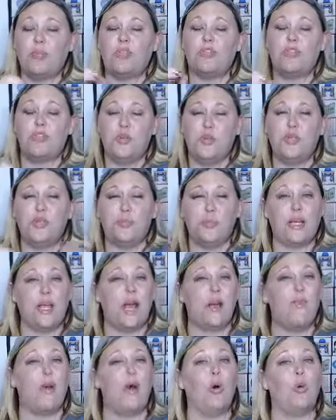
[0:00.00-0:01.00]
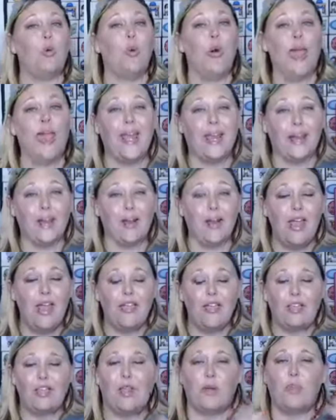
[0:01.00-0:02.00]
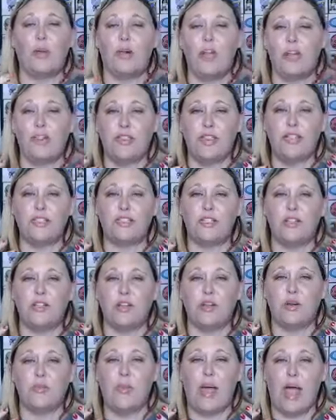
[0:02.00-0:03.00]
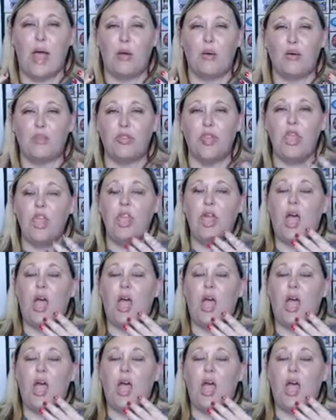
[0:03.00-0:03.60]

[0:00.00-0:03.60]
students become aware that they're putting things in their mouth,